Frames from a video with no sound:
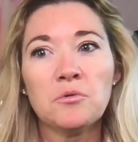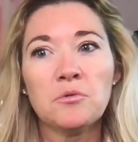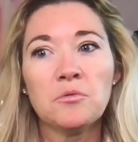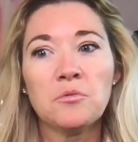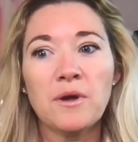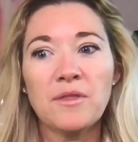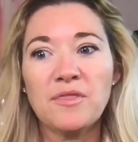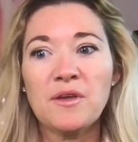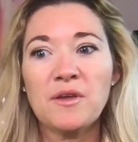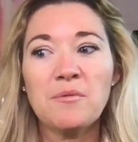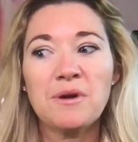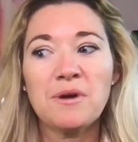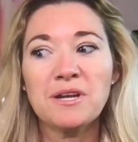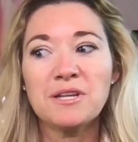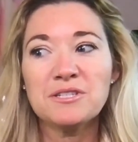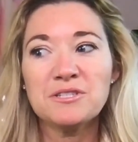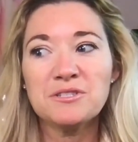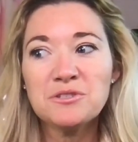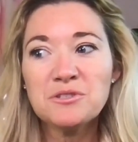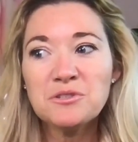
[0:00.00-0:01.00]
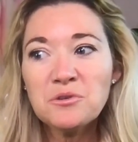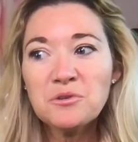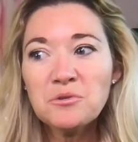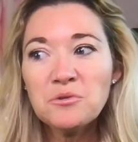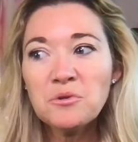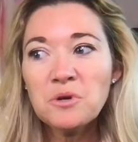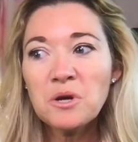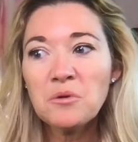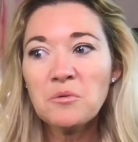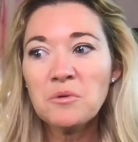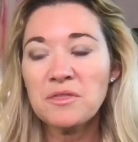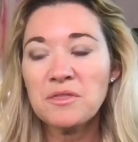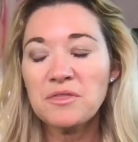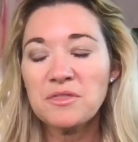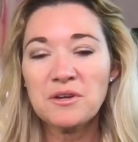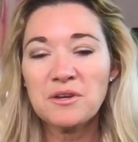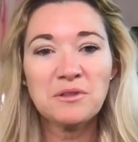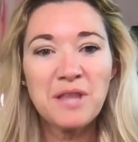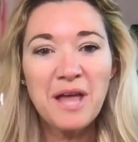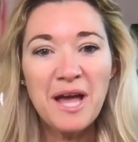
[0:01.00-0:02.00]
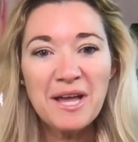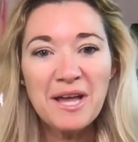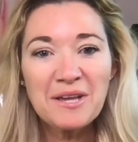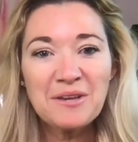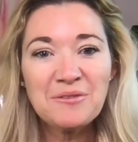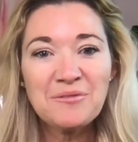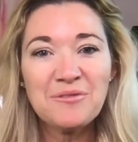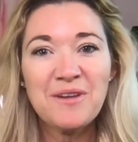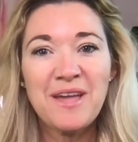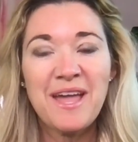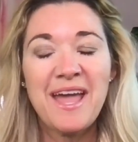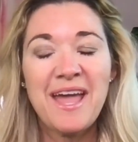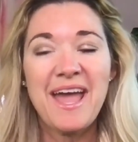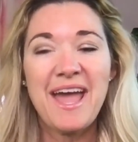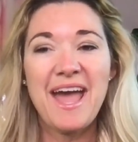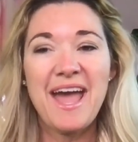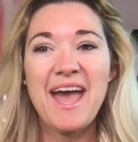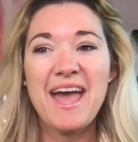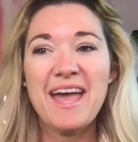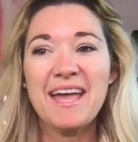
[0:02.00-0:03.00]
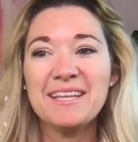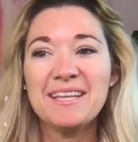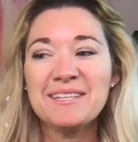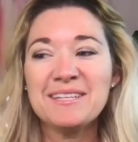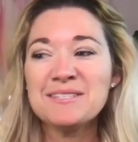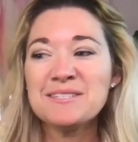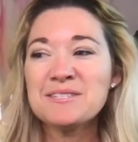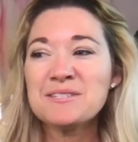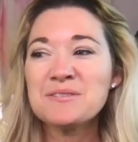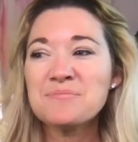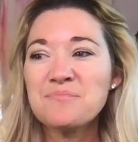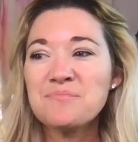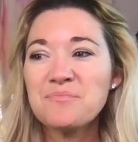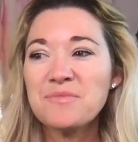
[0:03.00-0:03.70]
what they want to do with their life. And